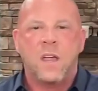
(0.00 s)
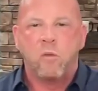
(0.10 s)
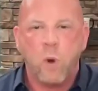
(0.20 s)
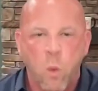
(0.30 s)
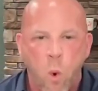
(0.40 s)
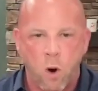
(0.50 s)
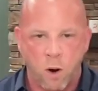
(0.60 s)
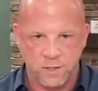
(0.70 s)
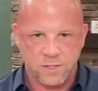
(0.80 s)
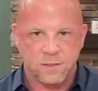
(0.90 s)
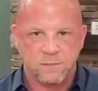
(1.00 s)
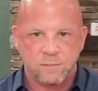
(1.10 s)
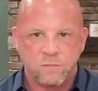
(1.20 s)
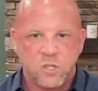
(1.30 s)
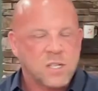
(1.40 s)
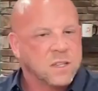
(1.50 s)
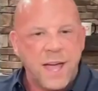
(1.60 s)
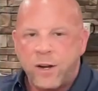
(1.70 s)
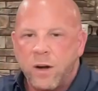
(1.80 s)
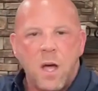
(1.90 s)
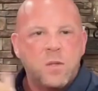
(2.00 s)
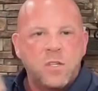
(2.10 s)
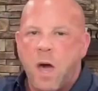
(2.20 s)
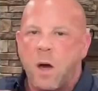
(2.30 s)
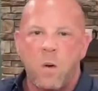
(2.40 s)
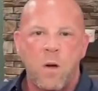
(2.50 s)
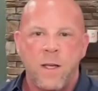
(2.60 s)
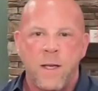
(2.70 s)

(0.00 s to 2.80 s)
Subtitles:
rewards, just letting her nodes go.